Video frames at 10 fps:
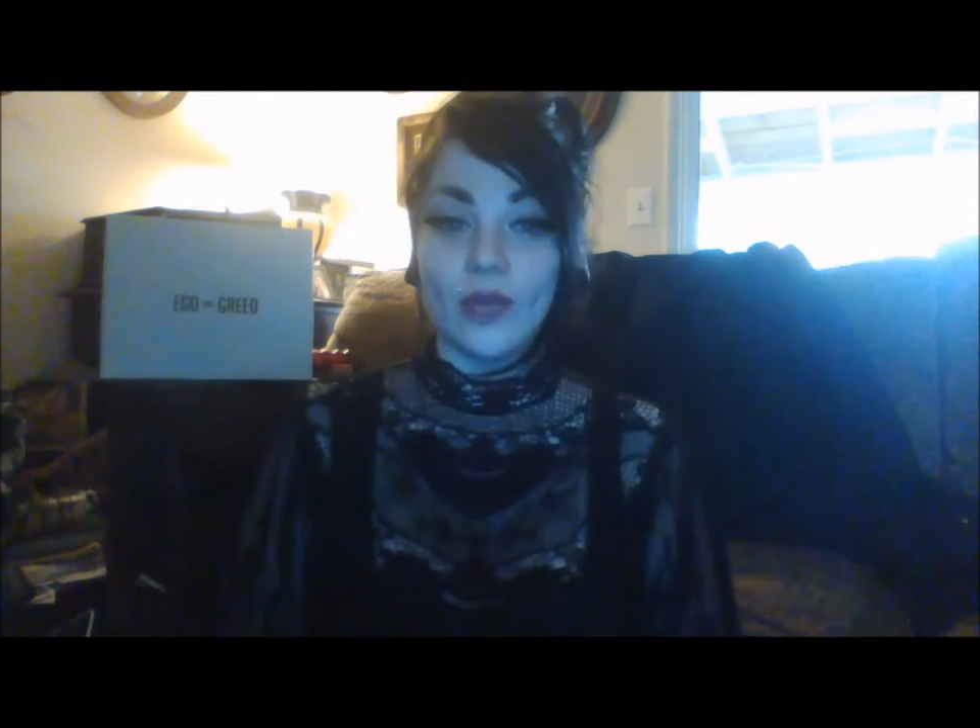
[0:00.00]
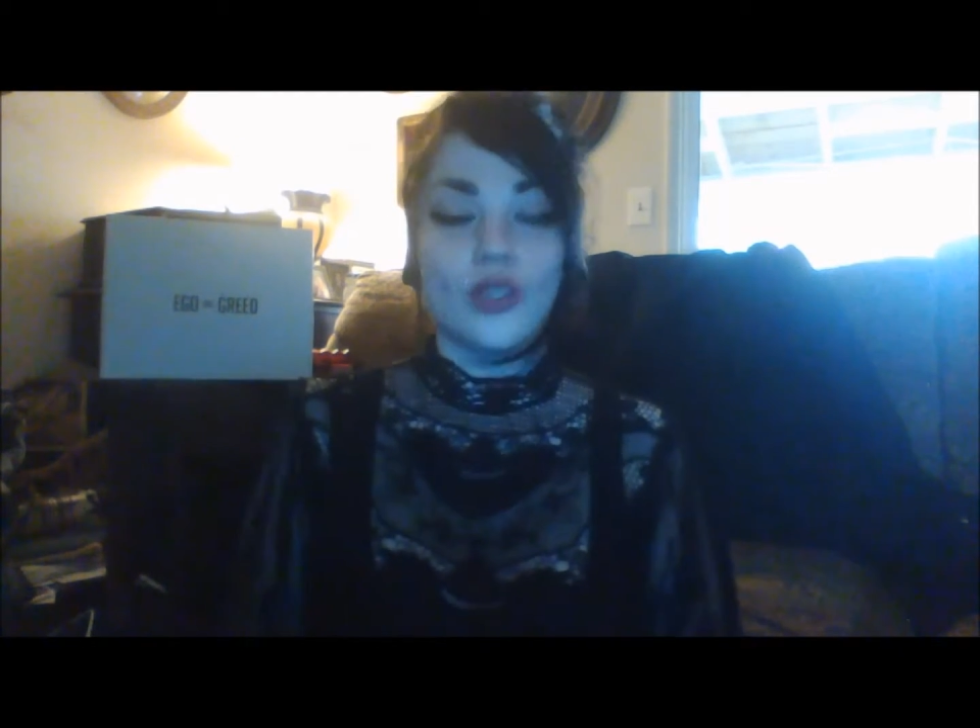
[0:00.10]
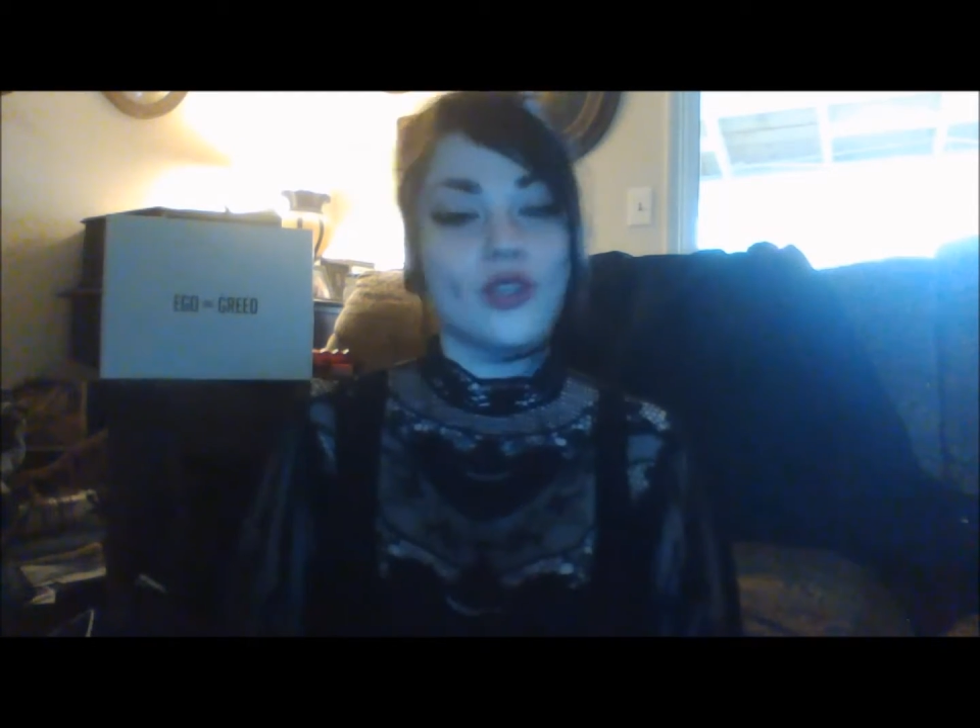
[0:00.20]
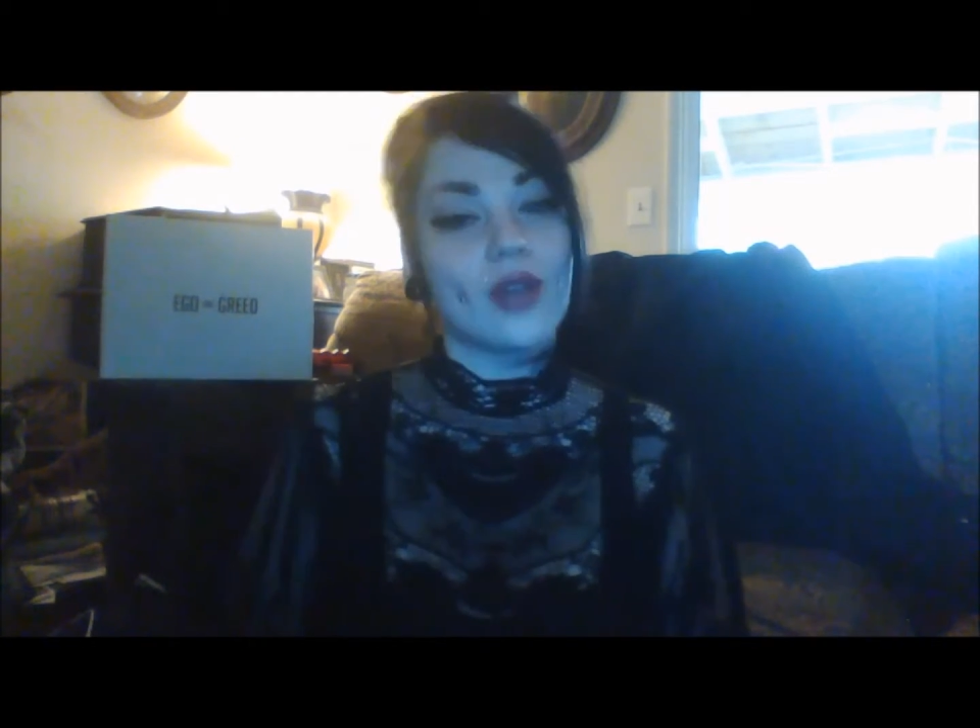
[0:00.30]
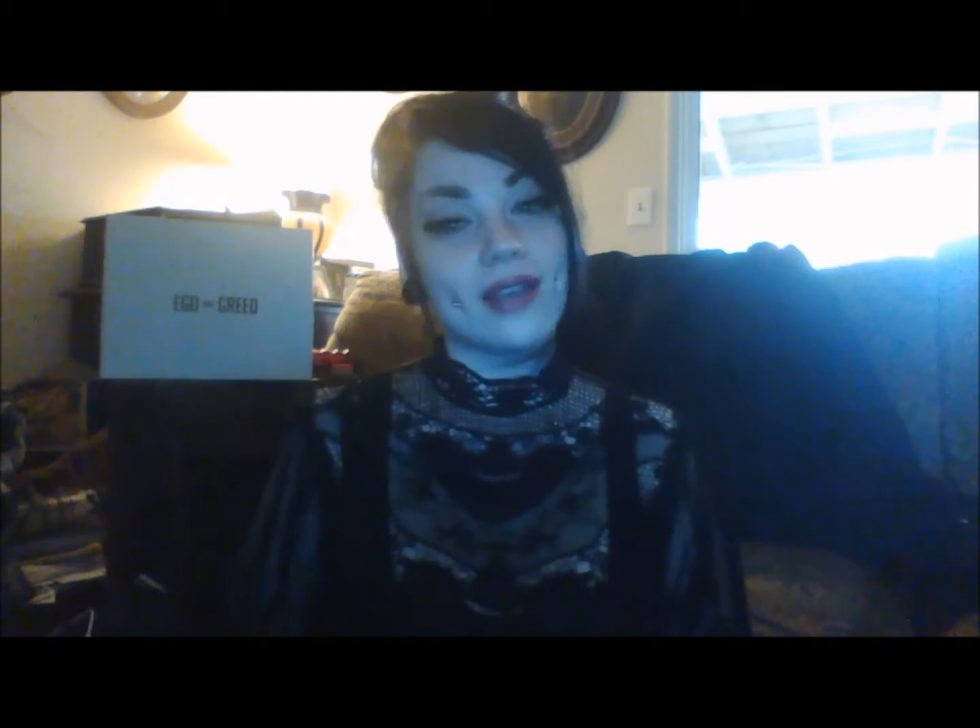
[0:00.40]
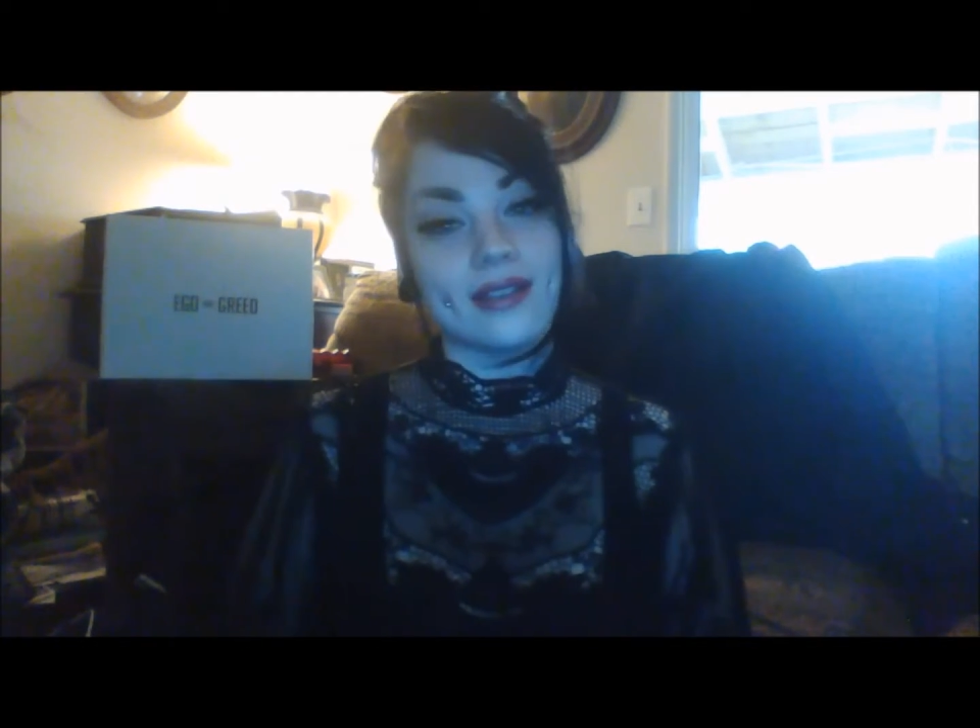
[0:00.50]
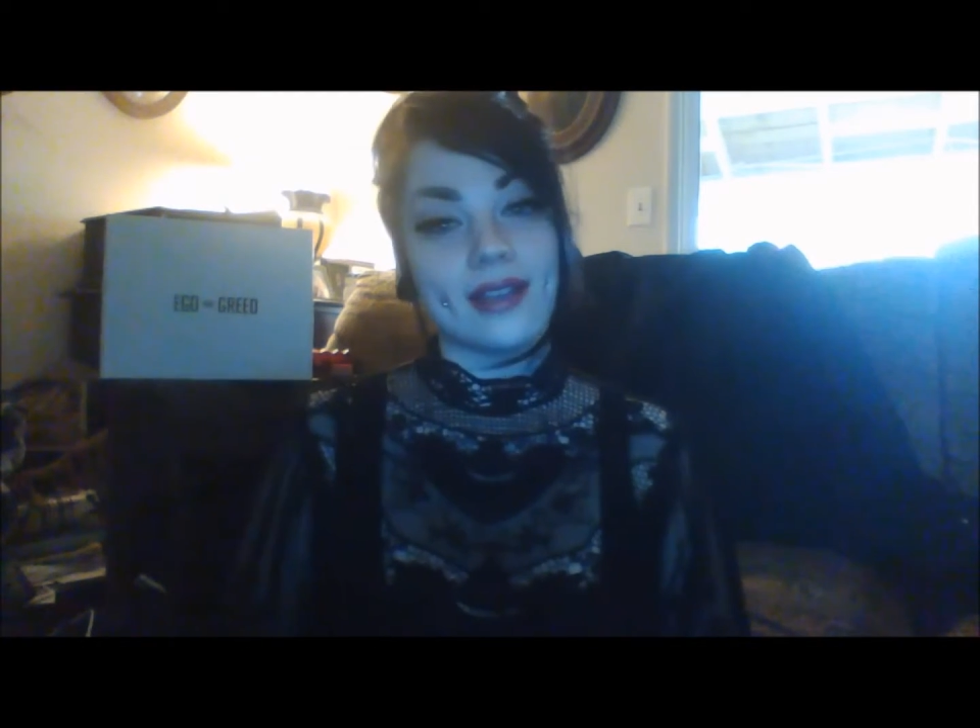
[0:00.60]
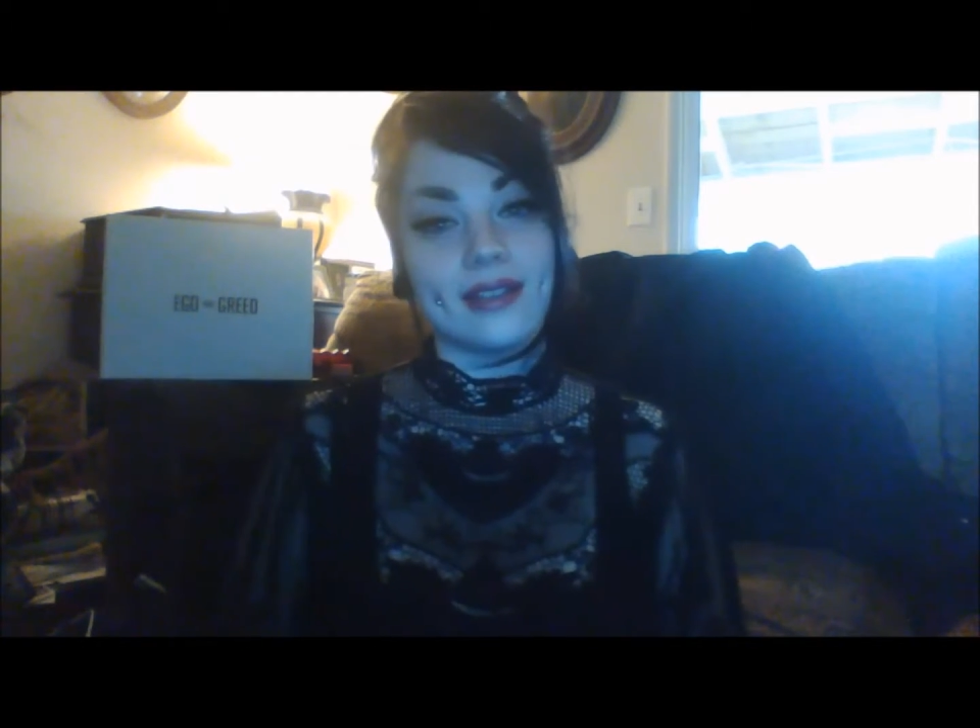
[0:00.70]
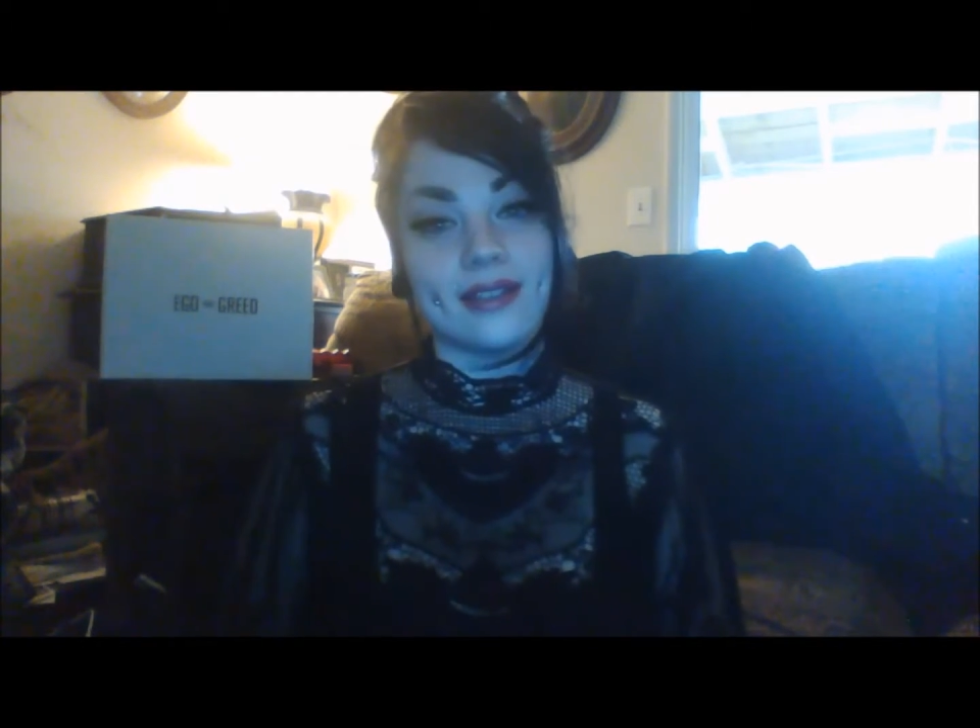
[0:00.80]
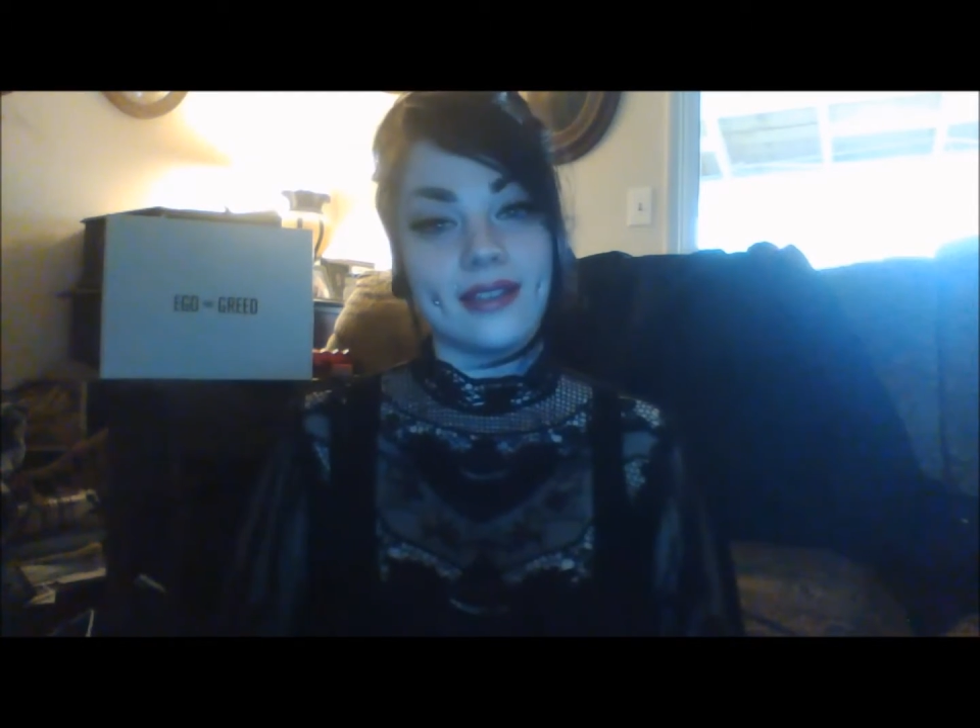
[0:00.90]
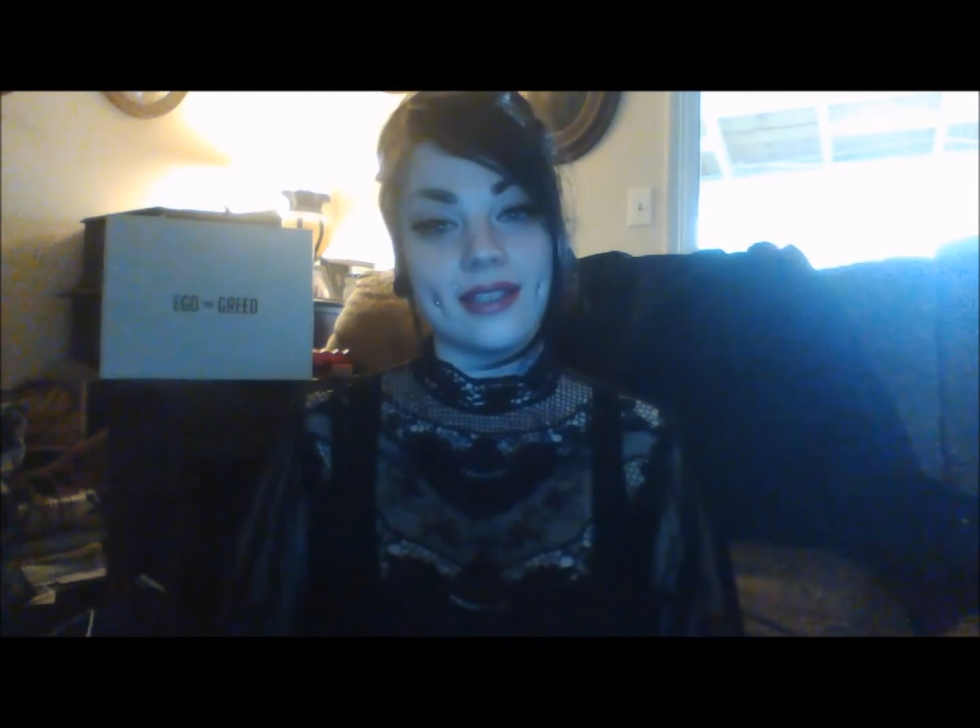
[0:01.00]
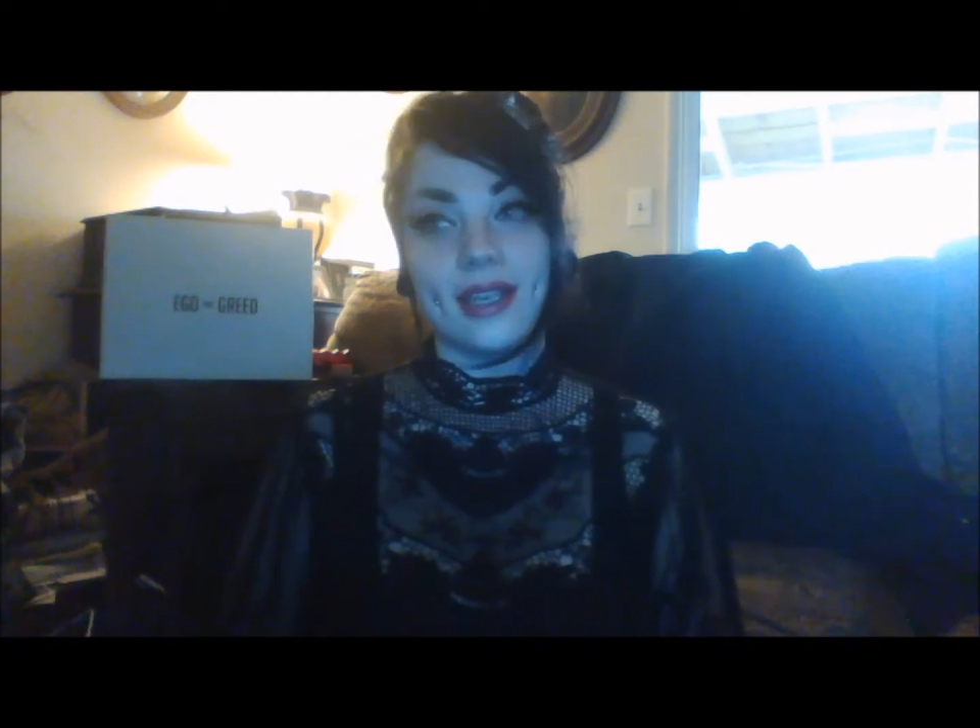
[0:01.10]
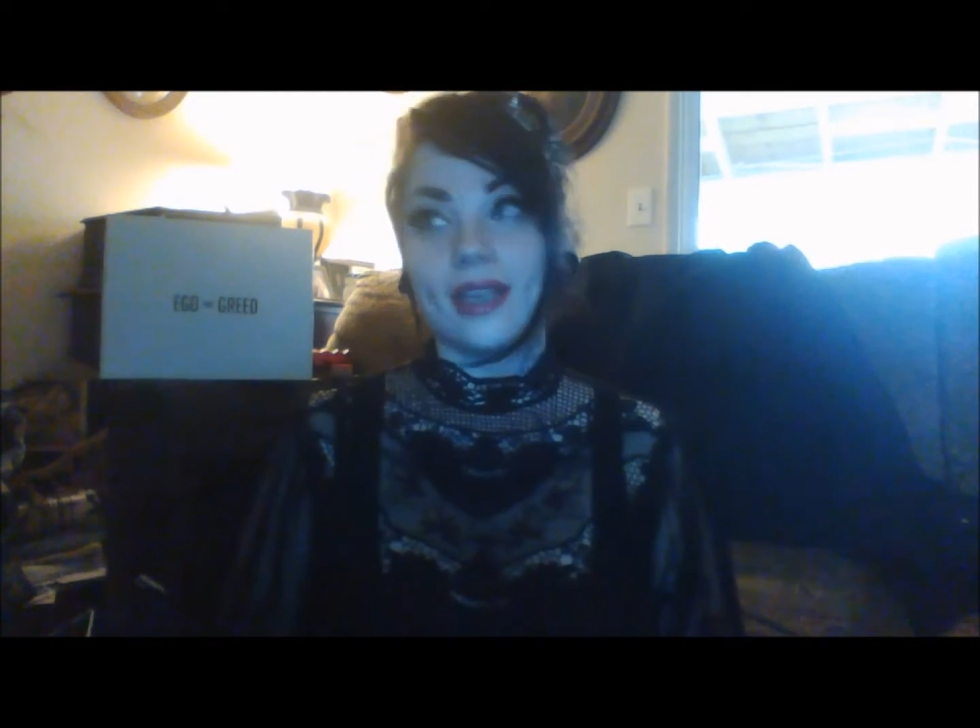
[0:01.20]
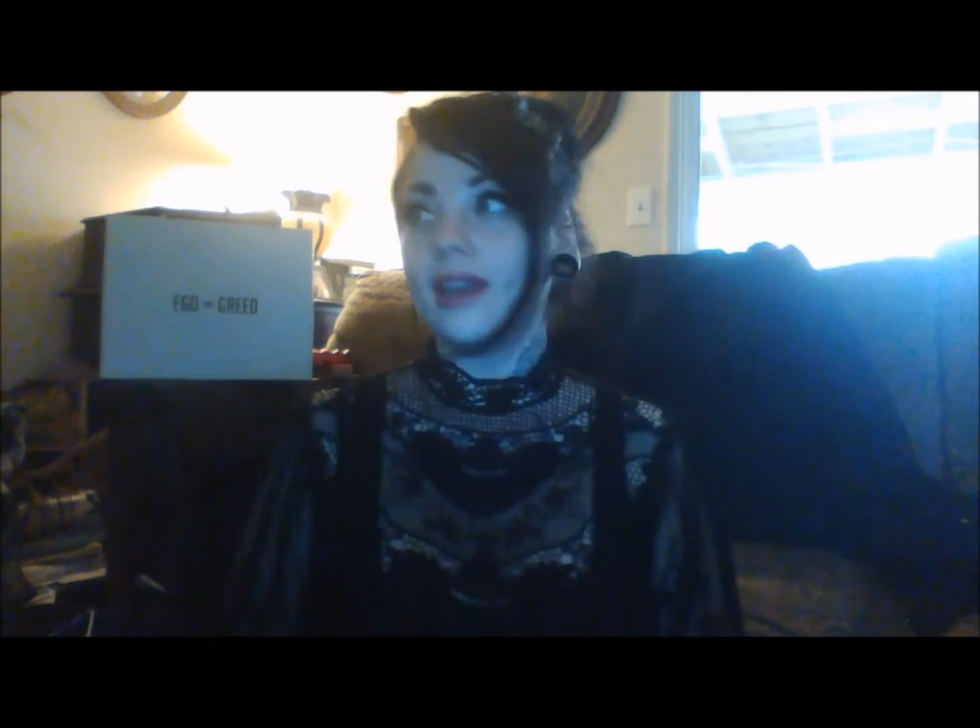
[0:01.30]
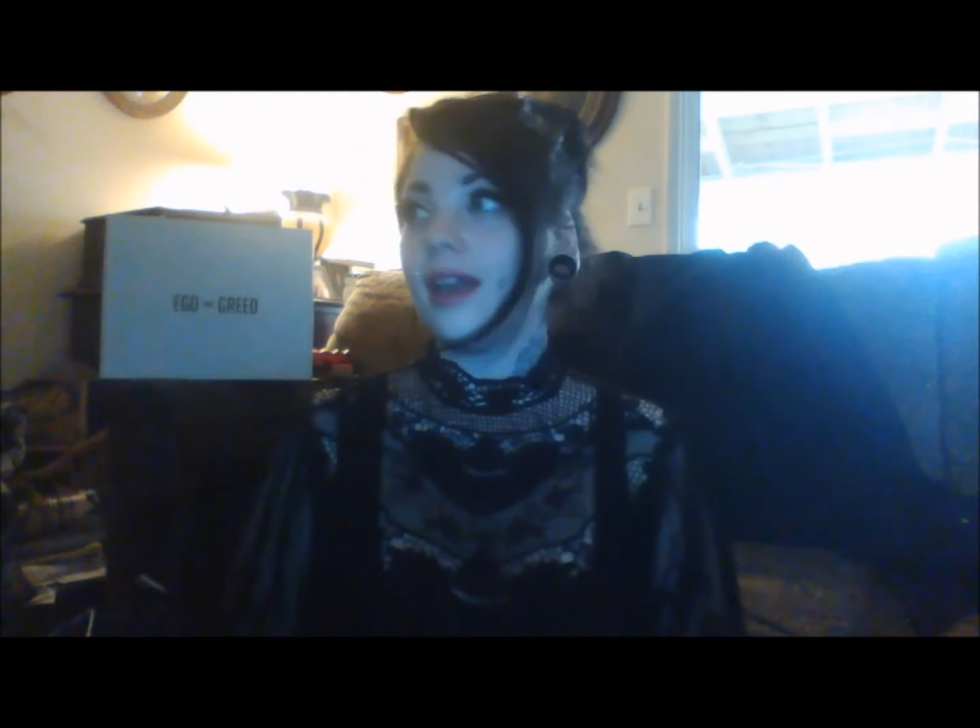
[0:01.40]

Would you guys like to see